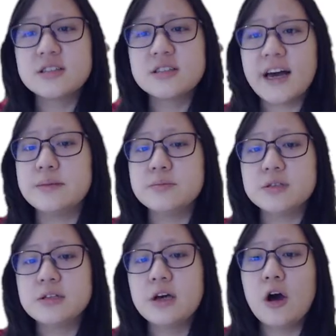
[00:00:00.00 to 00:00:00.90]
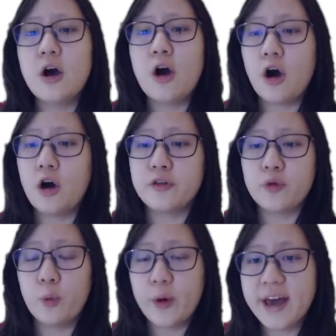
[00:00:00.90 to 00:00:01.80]
types of
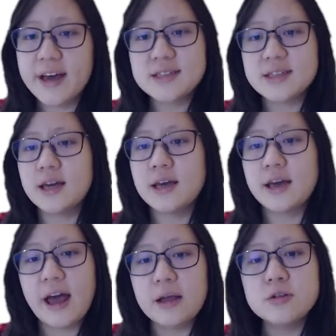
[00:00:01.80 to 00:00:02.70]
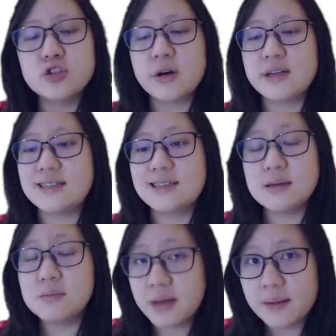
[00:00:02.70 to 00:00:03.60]
ways that it can
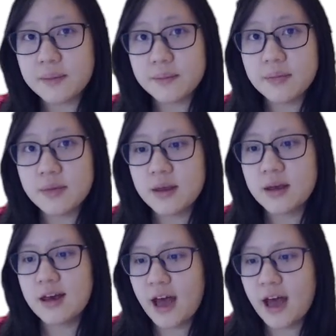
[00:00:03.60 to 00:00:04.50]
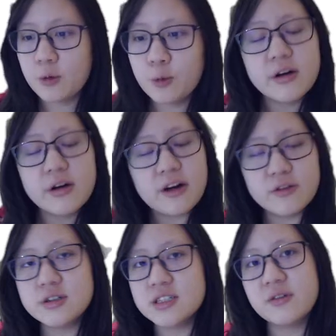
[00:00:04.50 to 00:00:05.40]
transmit, and we'll cover
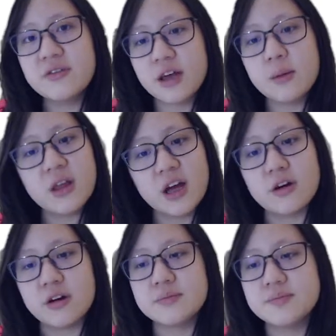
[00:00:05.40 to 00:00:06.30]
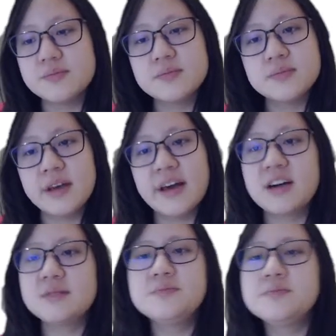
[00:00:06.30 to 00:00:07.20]
some of them later. Yeah.
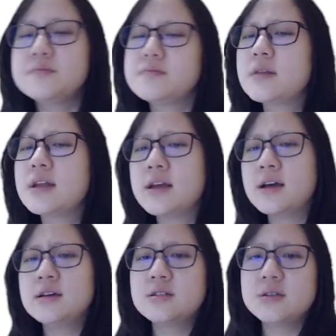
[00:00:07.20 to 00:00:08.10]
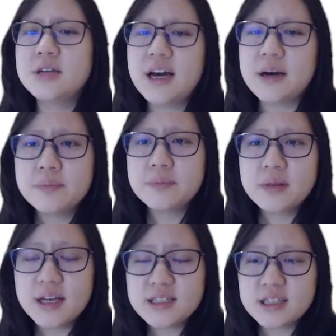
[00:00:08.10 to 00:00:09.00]
So yeah,
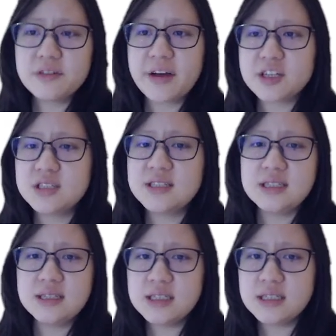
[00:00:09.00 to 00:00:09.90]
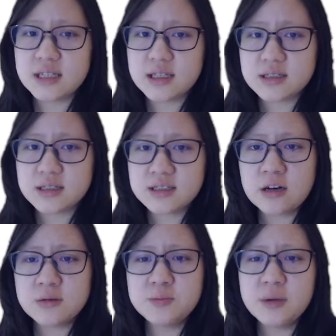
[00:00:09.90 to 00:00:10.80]
that's infectious diseases. Now,
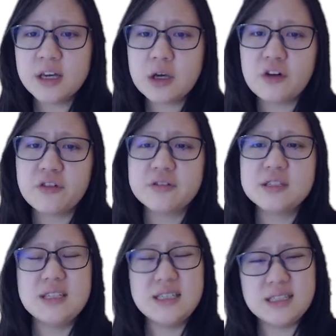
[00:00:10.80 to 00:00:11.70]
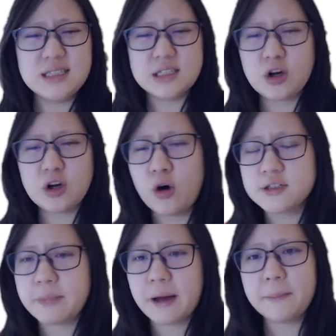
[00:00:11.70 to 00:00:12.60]
speaking of diseases caused by